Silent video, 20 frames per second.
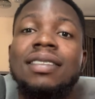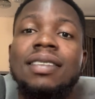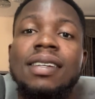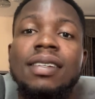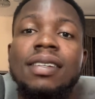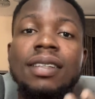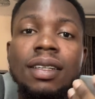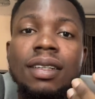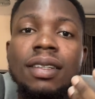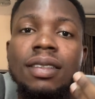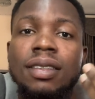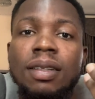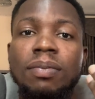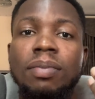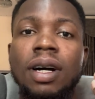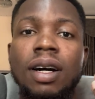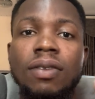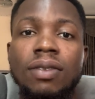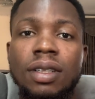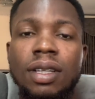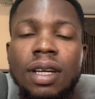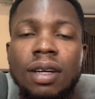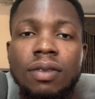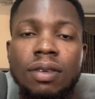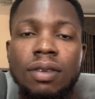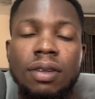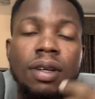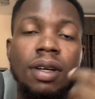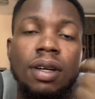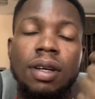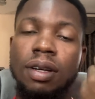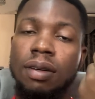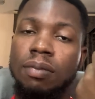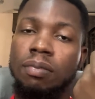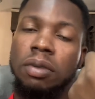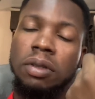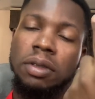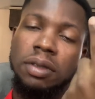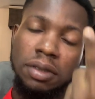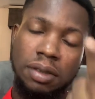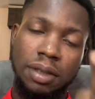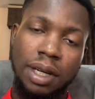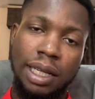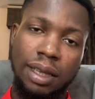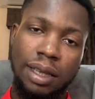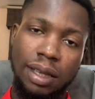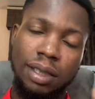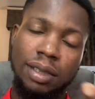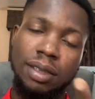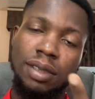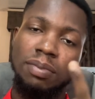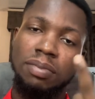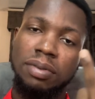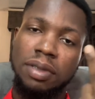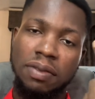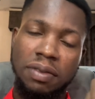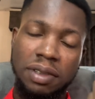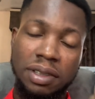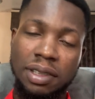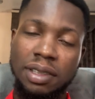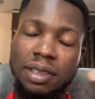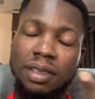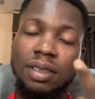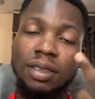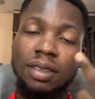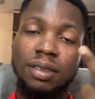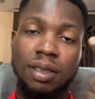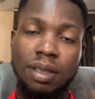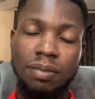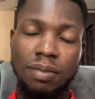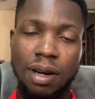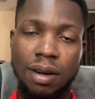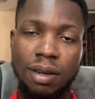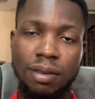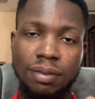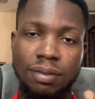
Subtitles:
They think is the power of the devil. But at least prophecy is still normal.